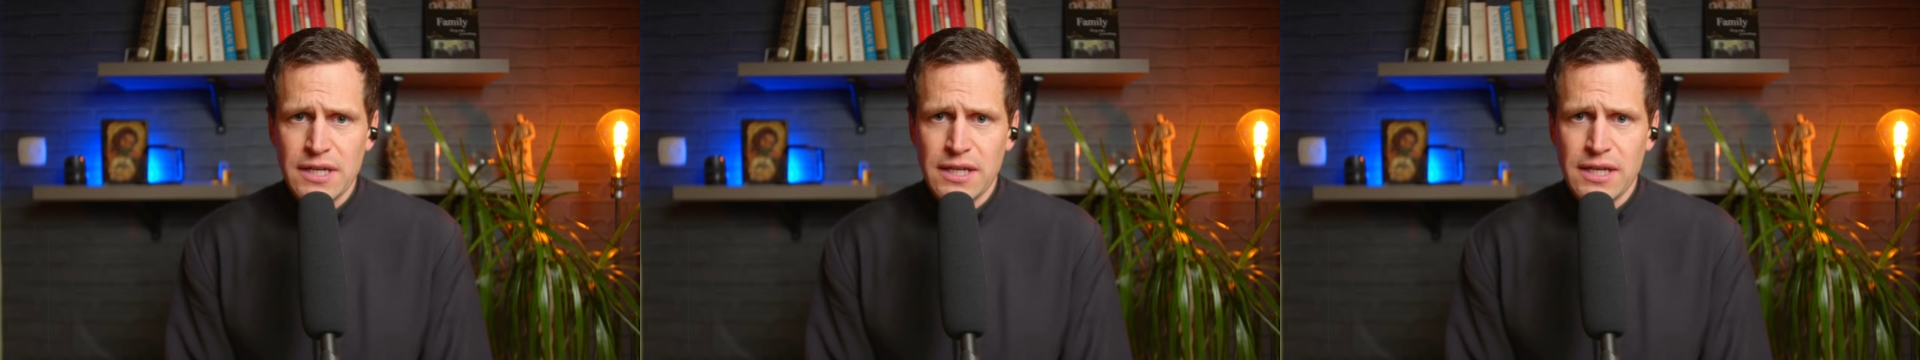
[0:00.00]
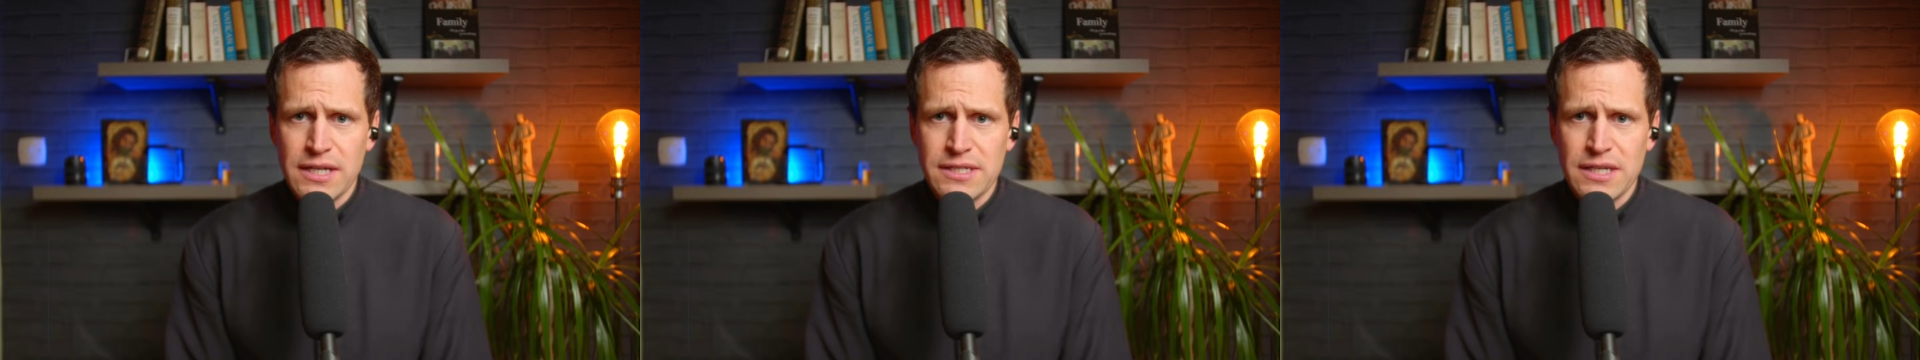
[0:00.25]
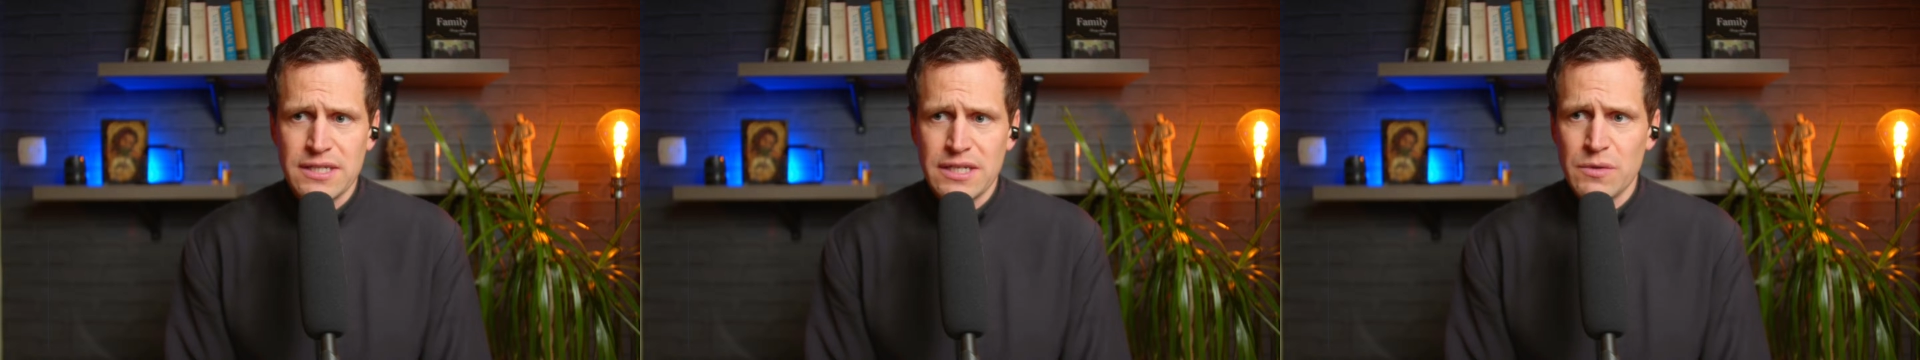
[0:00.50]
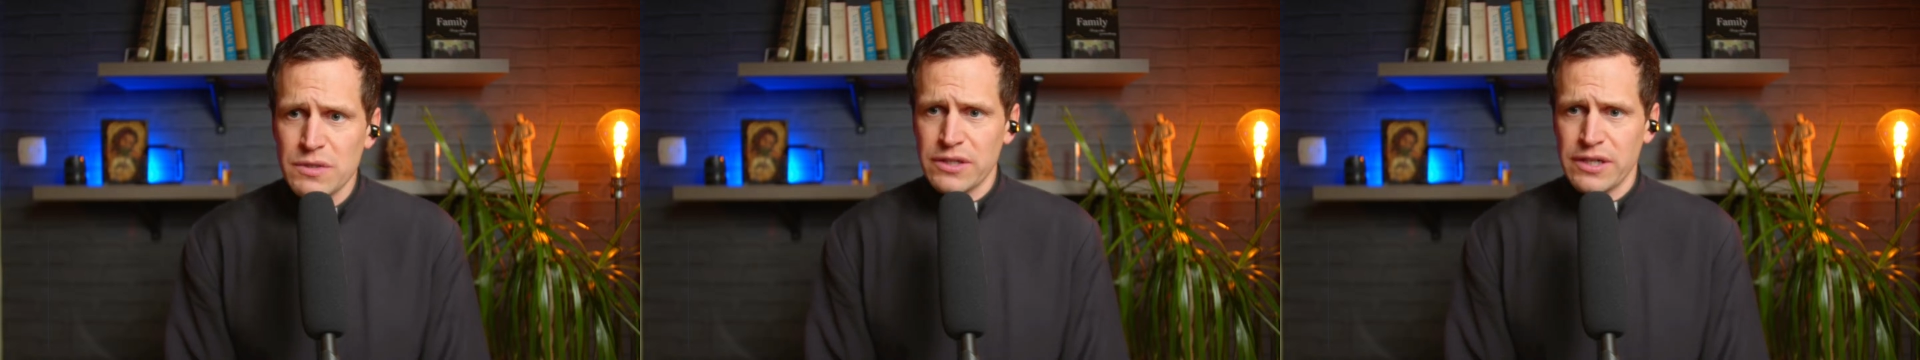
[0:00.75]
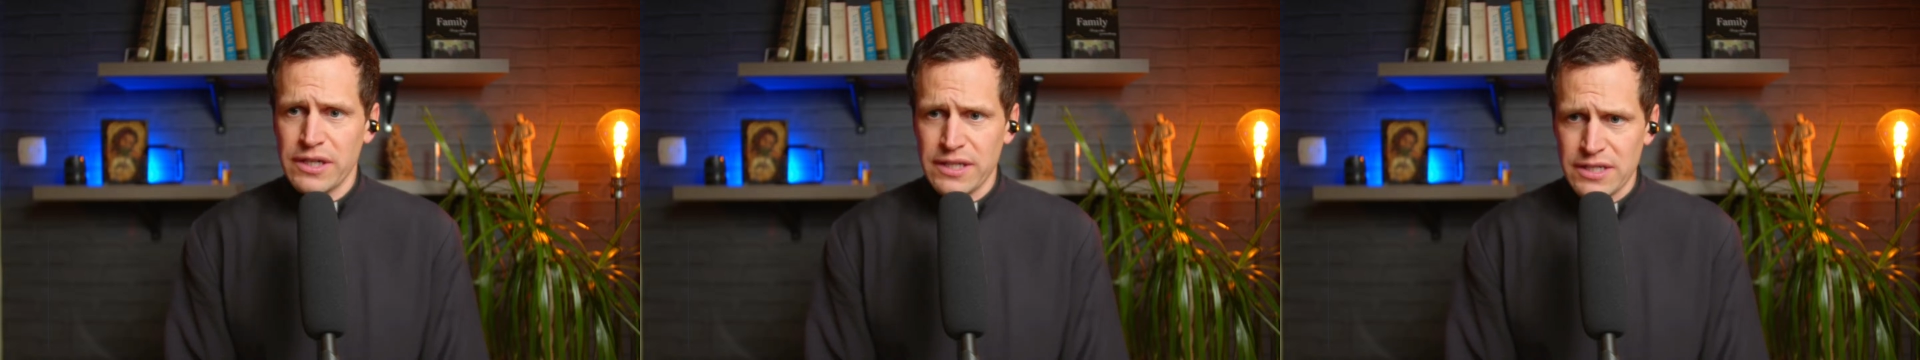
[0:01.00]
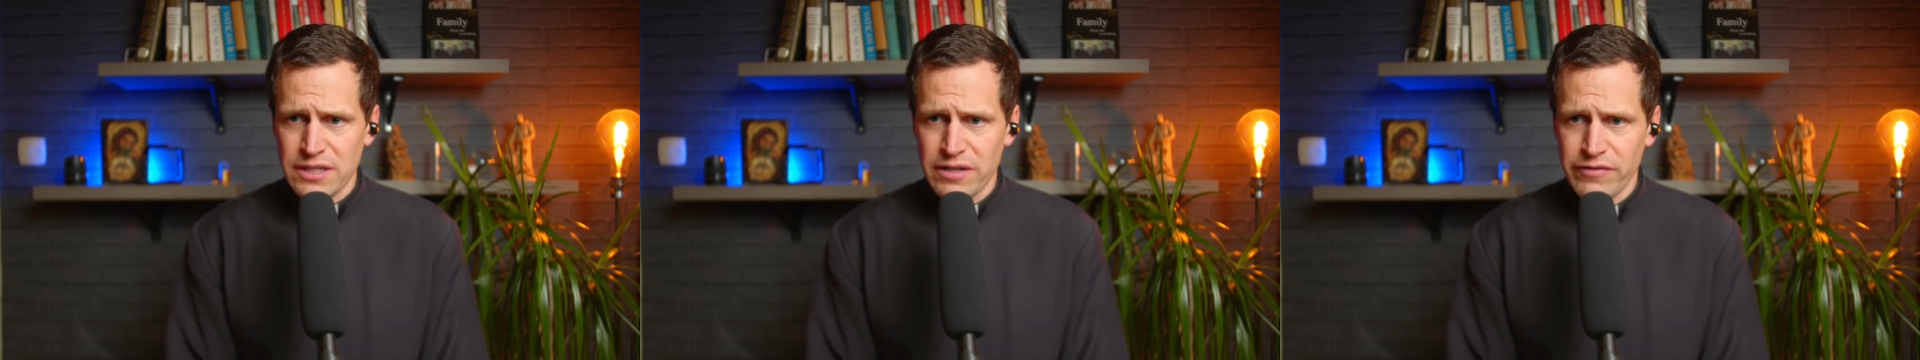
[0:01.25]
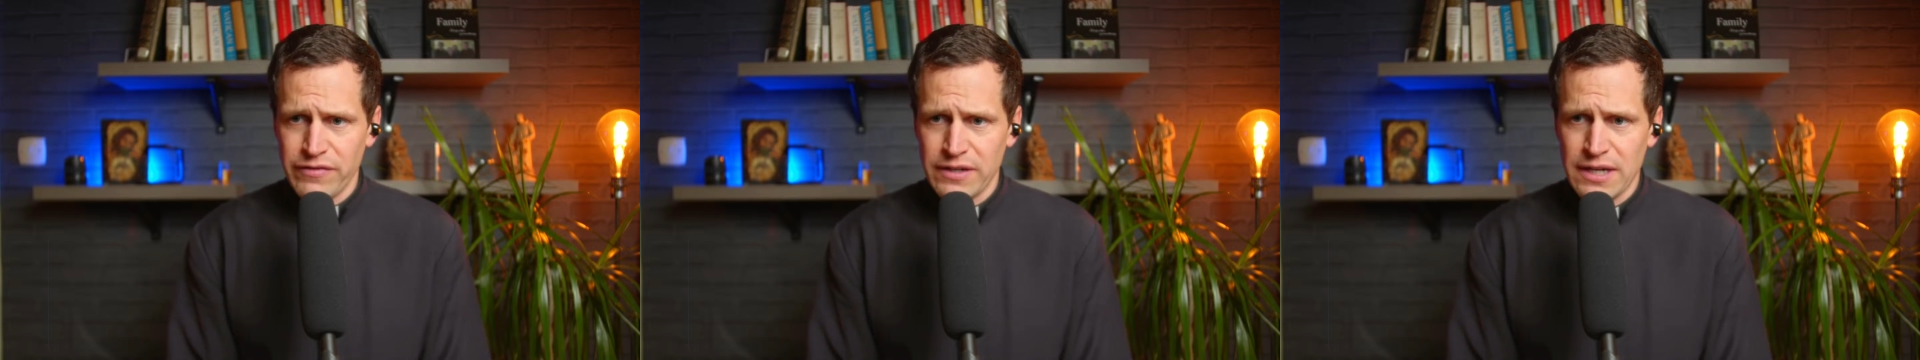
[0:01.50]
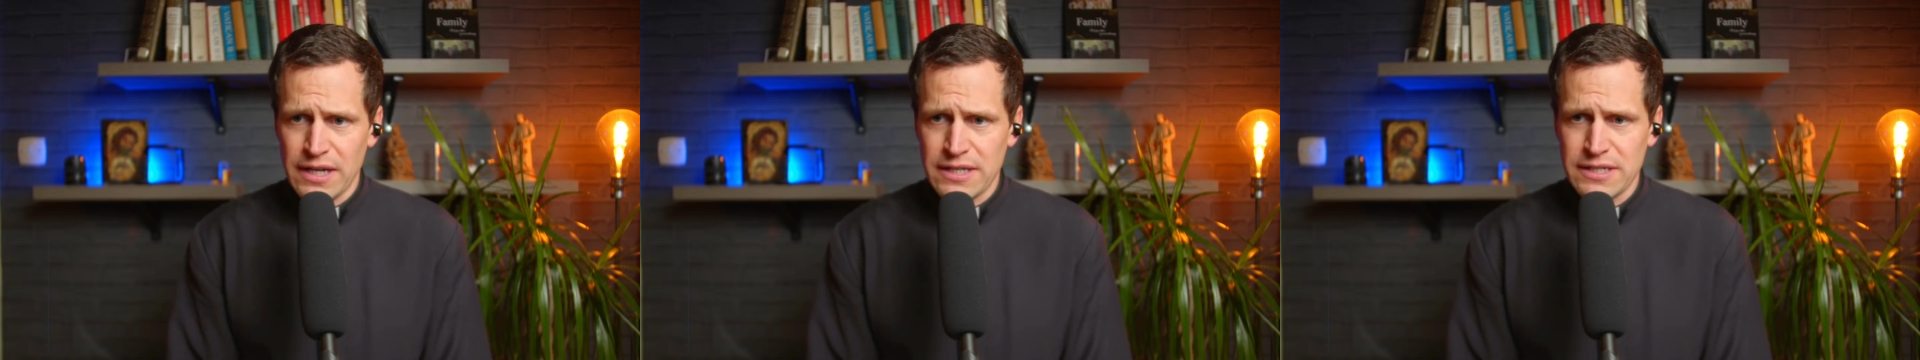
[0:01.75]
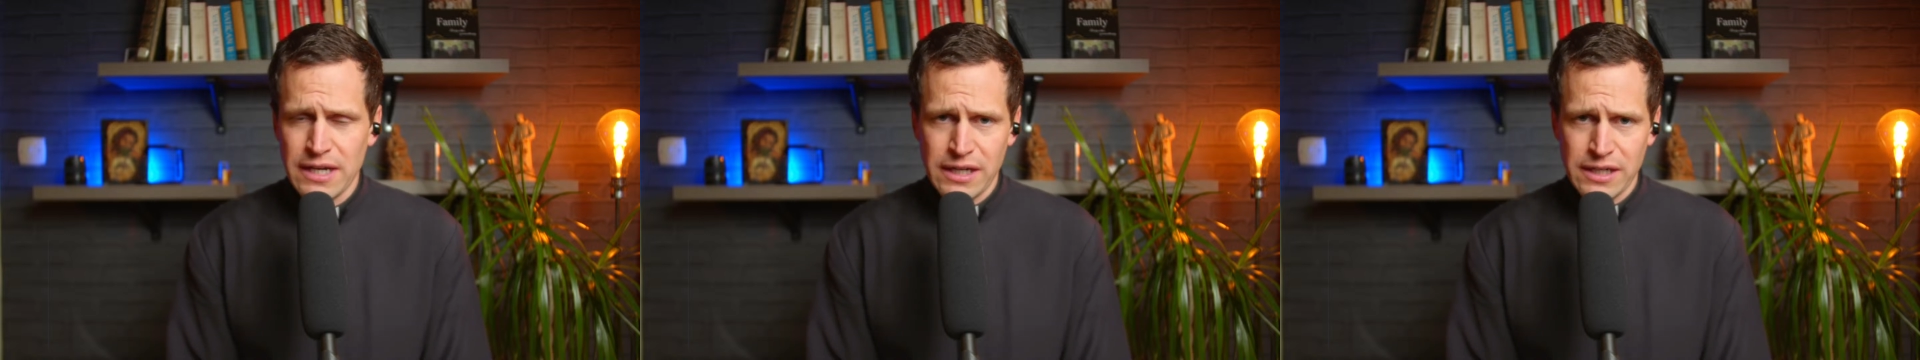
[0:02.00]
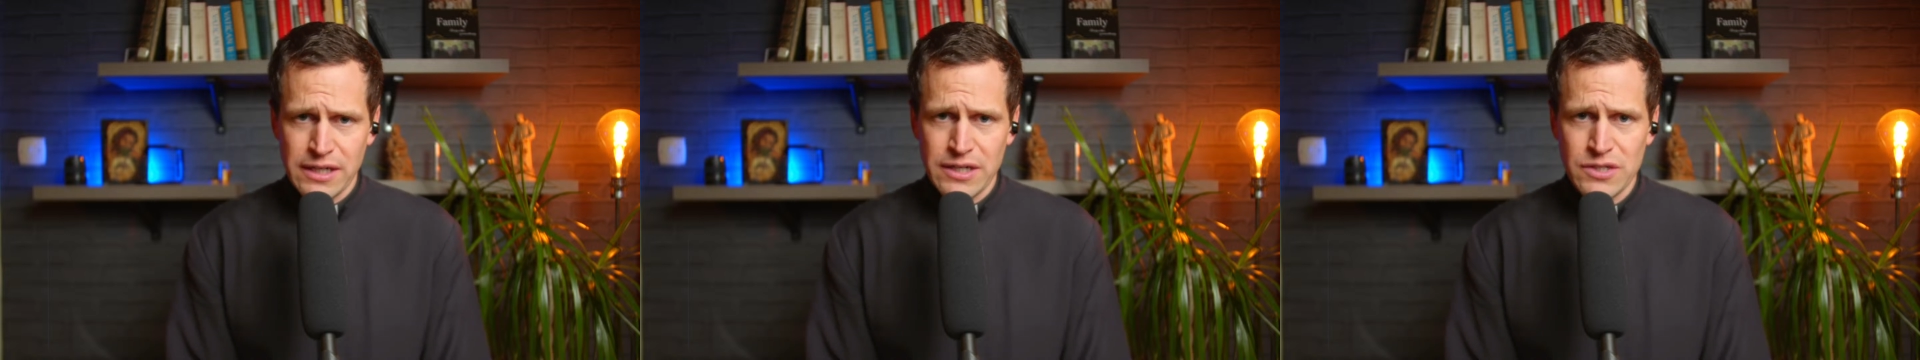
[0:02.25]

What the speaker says: he says he was learning this stuff in secondary